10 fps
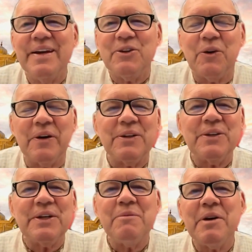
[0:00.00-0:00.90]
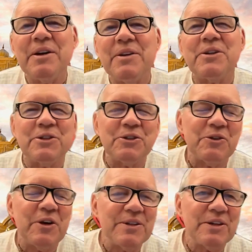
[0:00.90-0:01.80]
So in the same way that
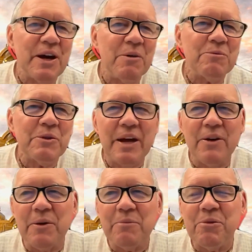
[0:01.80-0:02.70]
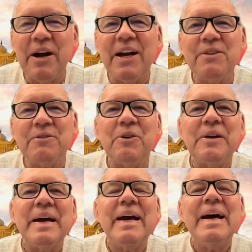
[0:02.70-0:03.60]
distress comes without our praying
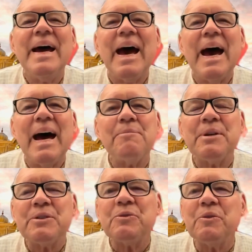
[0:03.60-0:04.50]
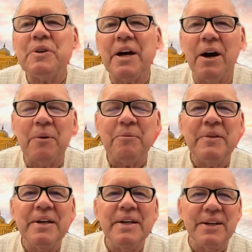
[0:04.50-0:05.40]
for it, happiness will come
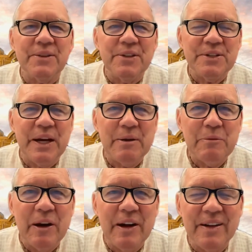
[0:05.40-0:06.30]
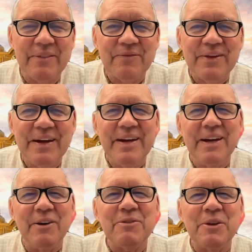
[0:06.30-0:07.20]
in the same way.
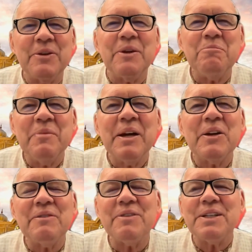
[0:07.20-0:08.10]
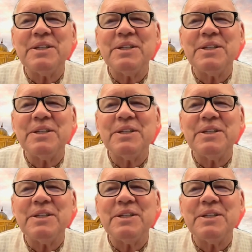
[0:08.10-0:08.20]
If you're in the middle of a